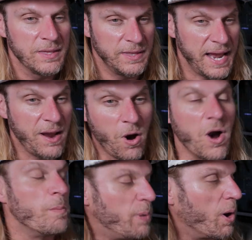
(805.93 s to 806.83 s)
They are
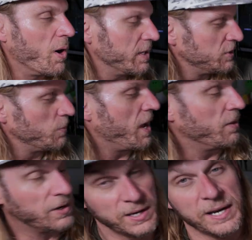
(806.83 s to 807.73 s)
on par as
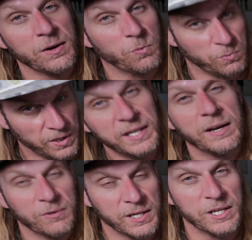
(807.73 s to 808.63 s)
well. They're getting
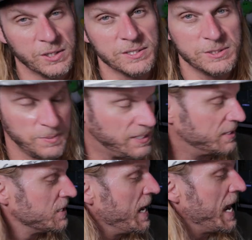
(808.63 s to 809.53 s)
really, really good
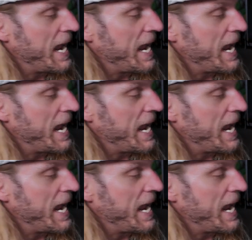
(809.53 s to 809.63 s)
speeds